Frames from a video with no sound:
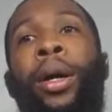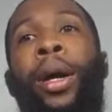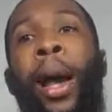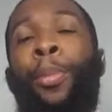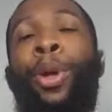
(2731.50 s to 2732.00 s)

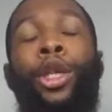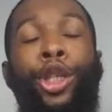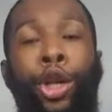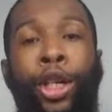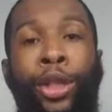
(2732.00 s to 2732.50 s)
I'm pretty
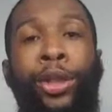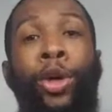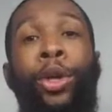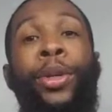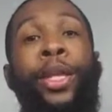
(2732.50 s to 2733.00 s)
sure he's
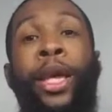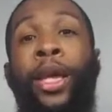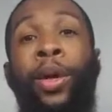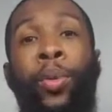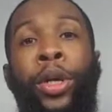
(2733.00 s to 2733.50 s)
gonna be
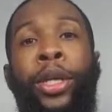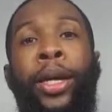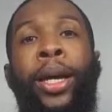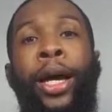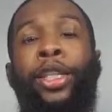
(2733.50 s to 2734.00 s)
taking a
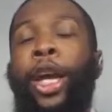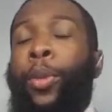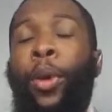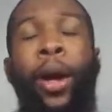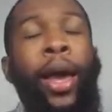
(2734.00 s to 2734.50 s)
1-year
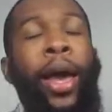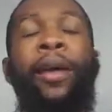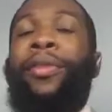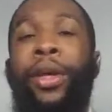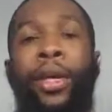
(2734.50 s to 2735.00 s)
contract
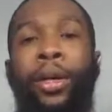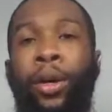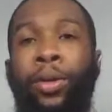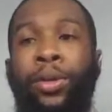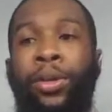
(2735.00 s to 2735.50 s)
wherever he
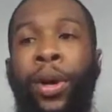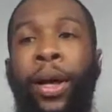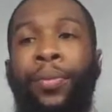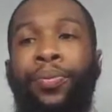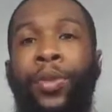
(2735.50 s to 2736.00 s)
goes,
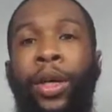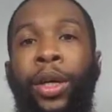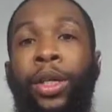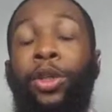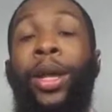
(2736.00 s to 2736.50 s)
right?
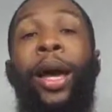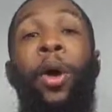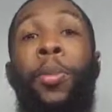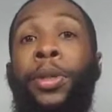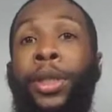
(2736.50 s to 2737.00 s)
So
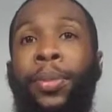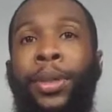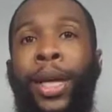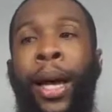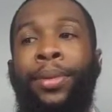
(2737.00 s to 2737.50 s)
that opens up
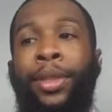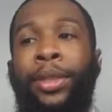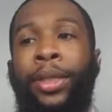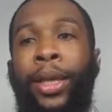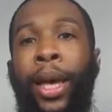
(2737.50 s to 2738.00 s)
his
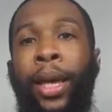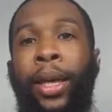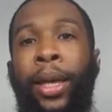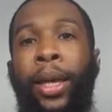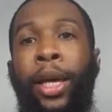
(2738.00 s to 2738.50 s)
options
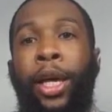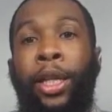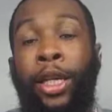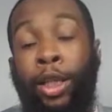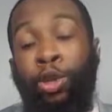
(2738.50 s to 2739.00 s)
again.
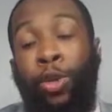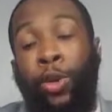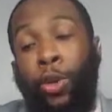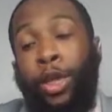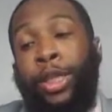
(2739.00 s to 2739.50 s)
Do
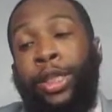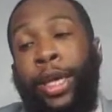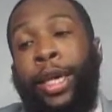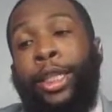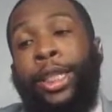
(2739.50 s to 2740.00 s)
he want to
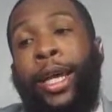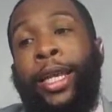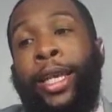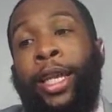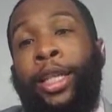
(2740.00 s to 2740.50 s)
stay and try
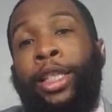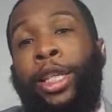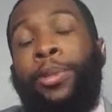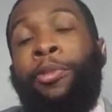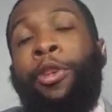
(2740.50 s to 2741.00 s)
to get a
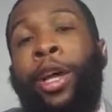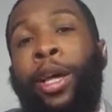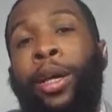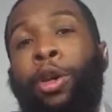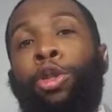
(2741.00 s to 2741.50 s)
cheap
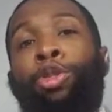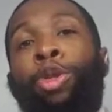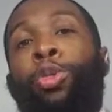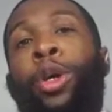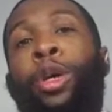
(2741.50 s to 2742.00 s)
ring, or do
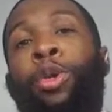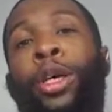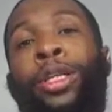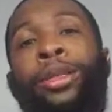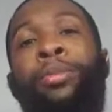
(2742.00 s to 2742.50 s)
he want to go
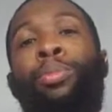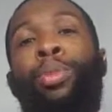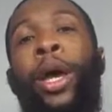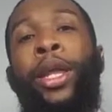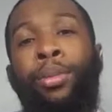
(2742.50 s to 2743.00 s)
get some
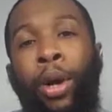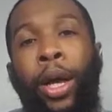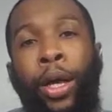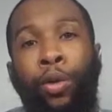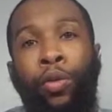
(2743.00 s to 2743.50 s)
bready
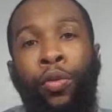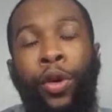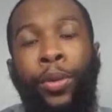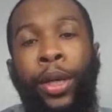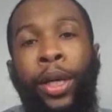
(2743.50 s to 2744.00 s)
bread? You
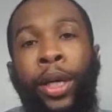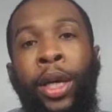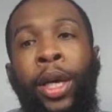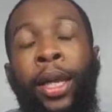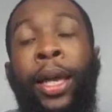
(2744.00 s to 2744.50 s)
feel me?
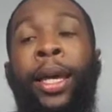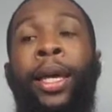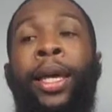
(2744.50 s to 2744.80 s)
Like,